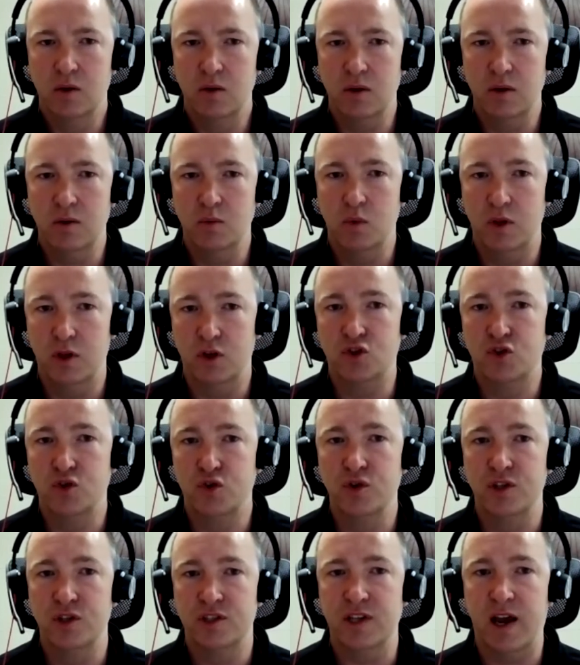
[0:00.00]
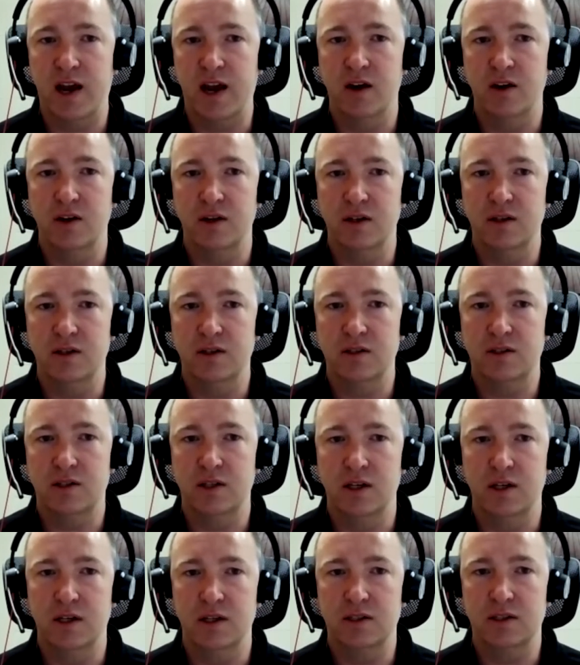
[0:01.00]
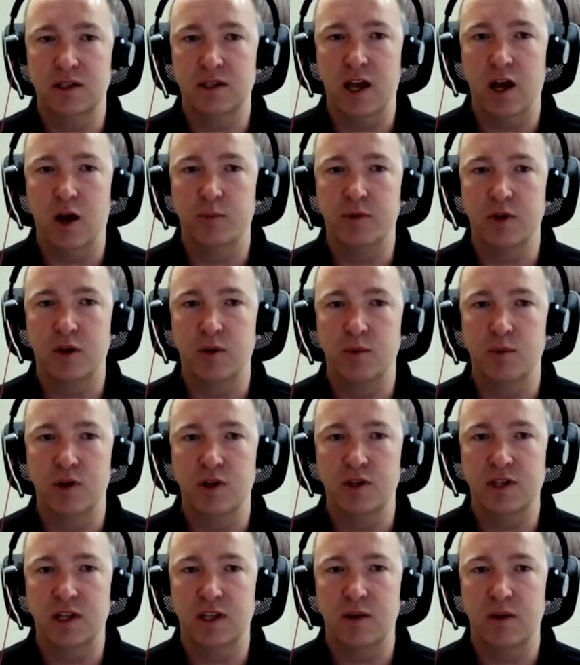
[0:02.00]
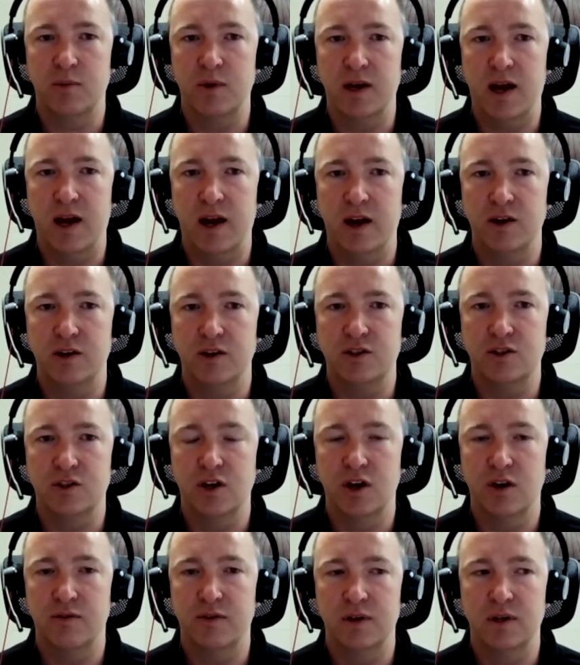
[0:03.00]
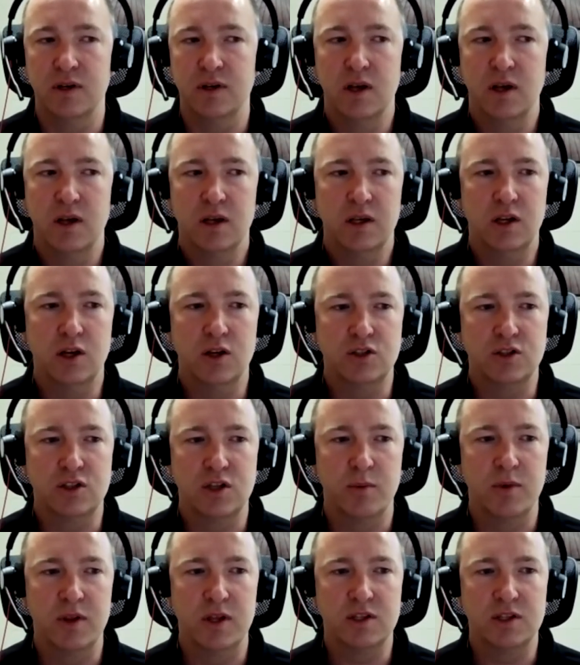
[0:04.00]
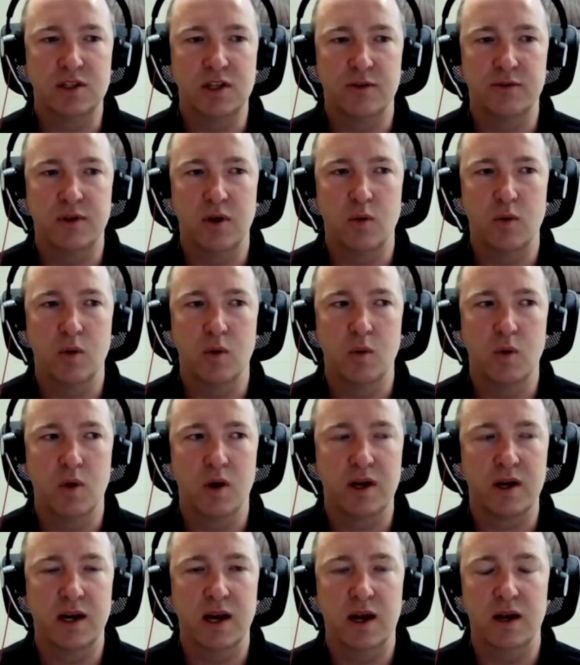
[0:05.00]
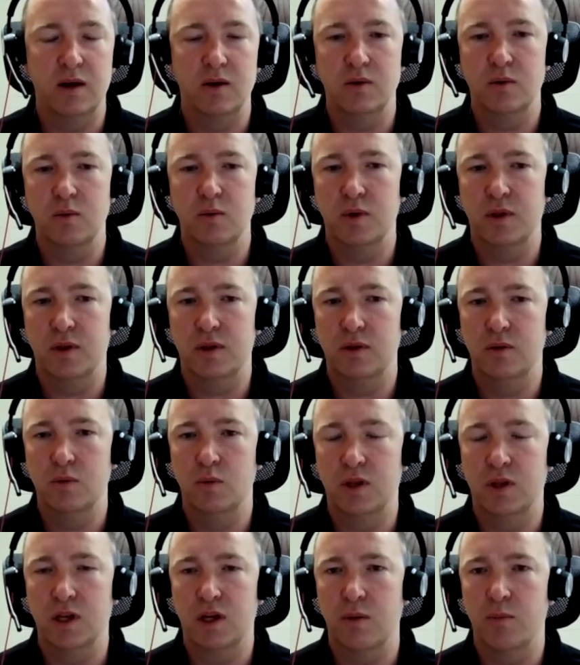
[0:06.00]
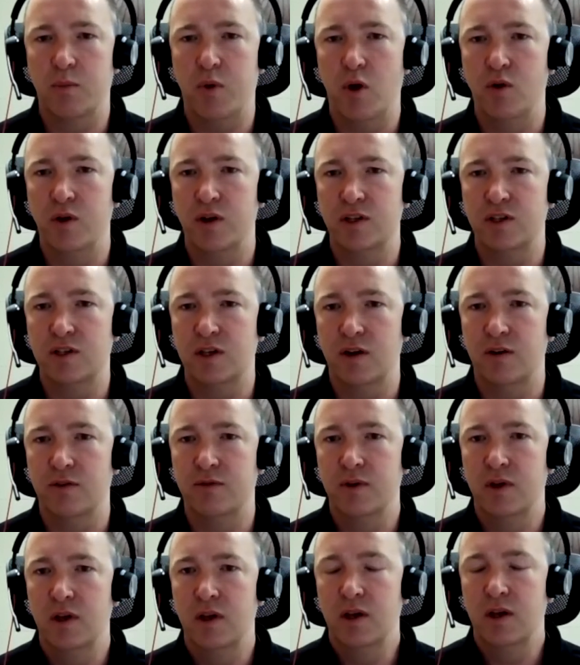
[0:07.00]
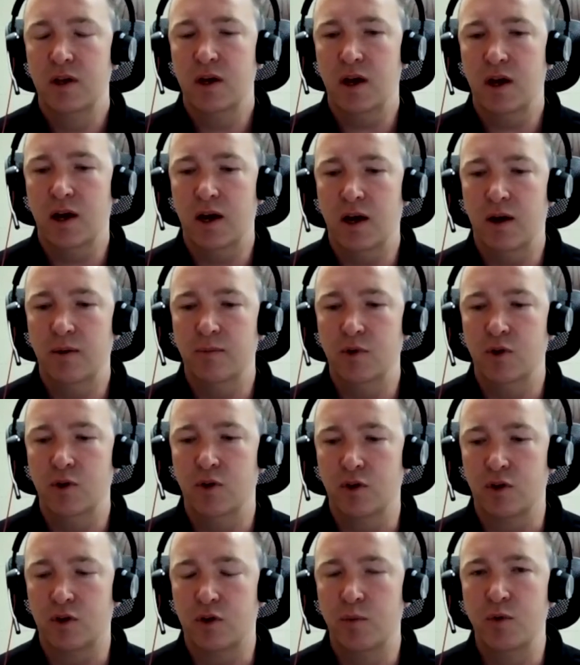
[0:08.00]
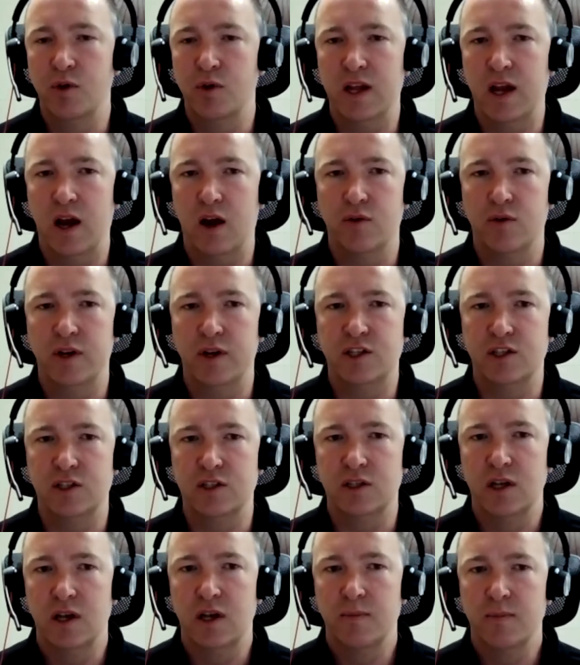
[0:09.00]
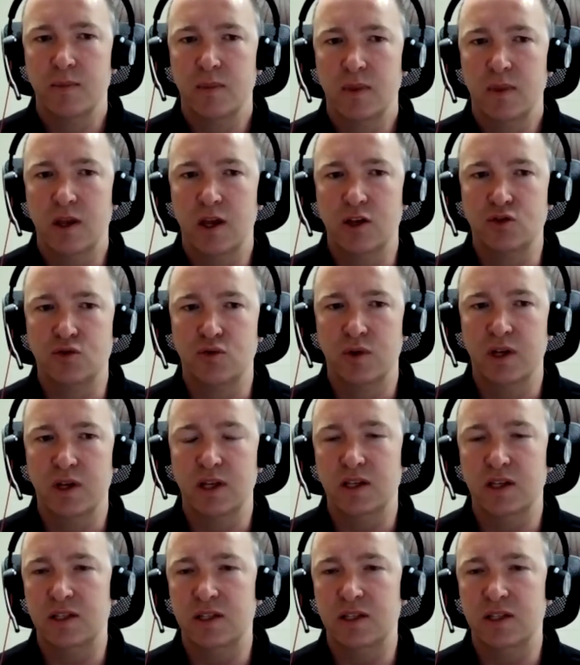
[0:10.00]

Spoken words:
with a true desire to help the communities that they've been hired to serve. And some of the stuff that we're working on with the components of the community outreach is really